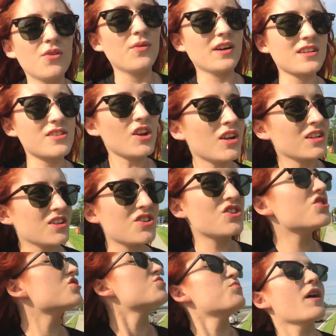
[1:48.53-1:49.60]
Whereas London,
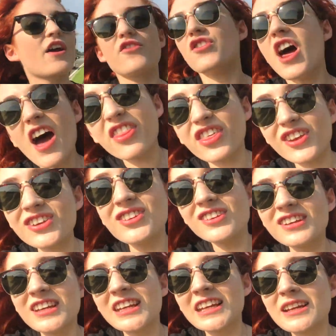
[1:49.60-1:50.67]
you just wear nothing
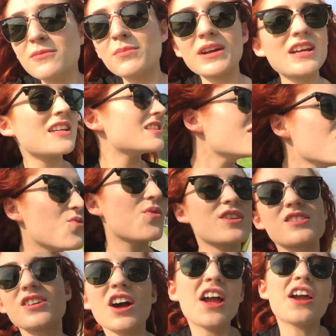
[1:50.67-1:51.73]
because
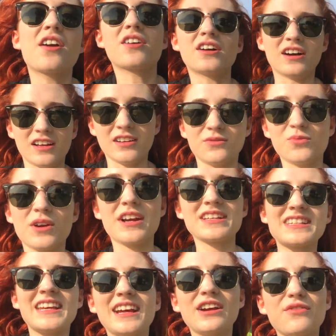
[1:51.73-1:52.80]
nowhere's got aircon.
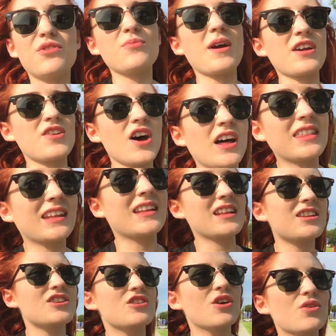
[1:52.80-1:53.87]
Whereas here, if you wear nothing,
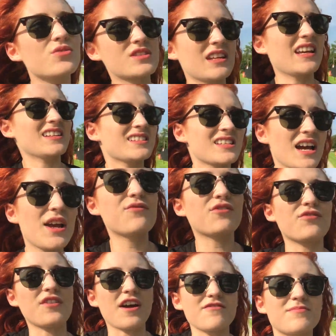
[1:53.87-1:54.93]
then you go sit inside
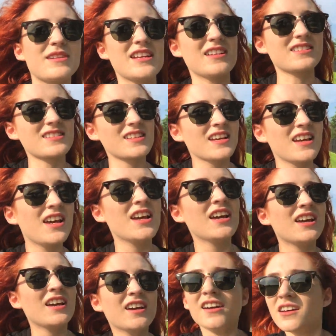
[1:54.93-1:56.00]
for 5 minutes.
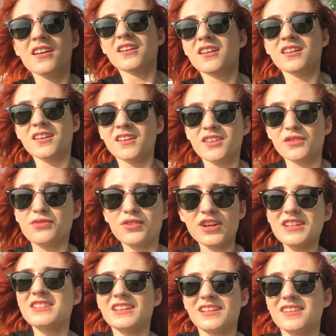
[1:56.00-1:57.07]

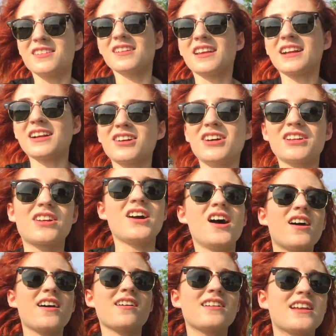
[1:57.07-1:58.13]
Freezing. Like, I got in a
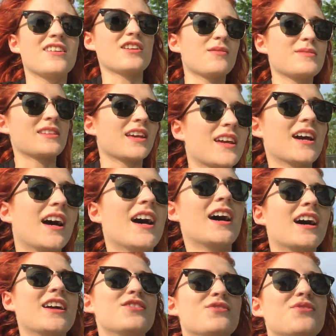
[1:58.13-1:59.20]
car earlier and I was like,
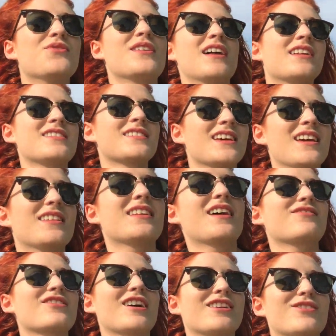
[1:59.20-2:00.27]
I don't know how to say that.
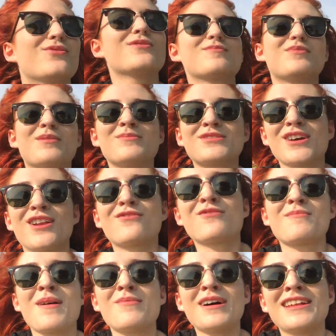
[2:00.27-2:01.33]
I've got goosebumps all
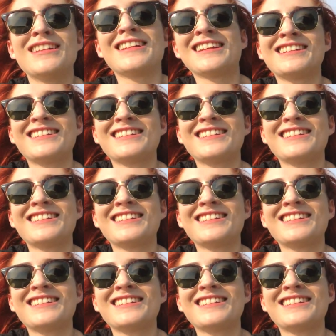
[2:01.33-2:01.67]
over my body.